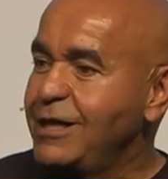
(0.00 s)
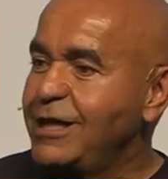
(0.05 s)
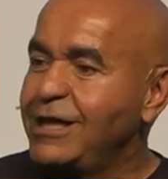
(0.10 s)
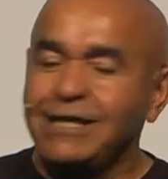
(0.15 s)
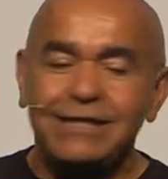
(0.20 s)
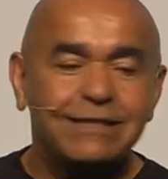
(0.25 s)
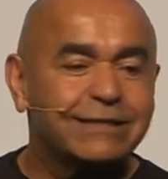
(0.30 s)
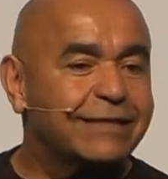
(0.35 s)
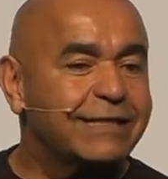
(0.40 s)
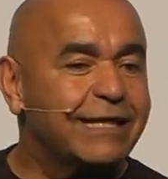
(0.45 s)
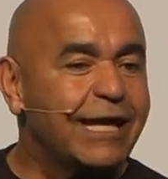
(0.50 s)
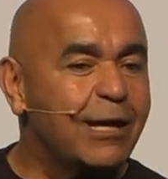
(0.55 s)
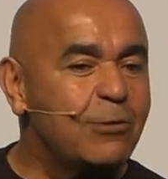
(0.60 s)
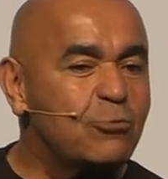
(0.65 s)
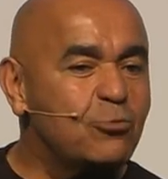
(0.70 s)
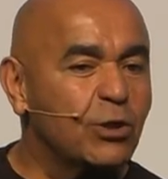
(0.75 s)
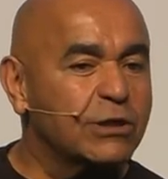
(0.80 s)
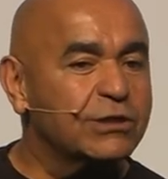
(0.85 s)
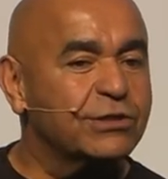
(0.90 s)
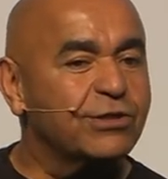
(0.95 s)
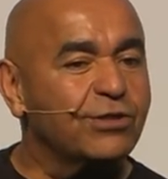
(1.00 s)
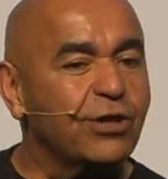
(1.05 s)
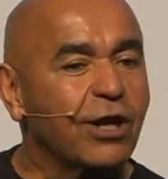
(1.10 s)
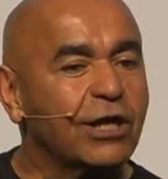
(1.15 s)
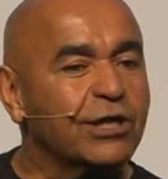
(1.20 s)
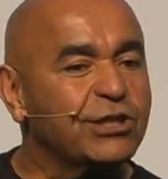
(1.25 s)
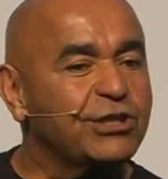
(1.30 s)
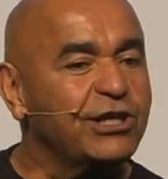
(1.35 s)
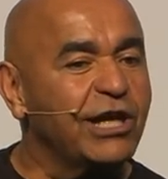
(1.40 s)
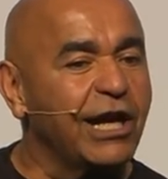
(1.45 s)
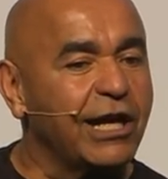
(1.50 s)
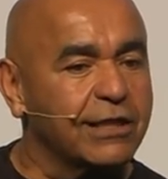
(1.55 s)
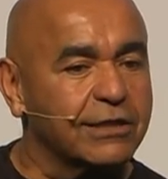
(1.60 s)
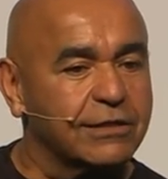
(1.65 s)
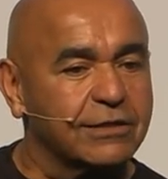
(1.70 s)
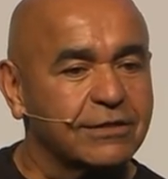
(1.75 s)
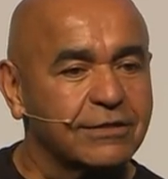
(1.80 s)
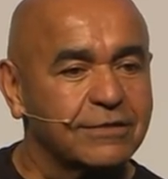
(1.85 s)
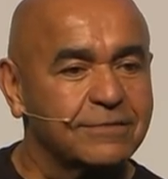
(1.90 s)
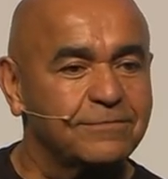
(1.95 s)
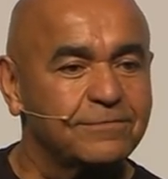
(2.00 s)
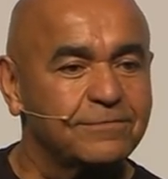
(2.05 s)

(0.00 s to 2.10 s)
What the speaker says: His name was Doug Chance.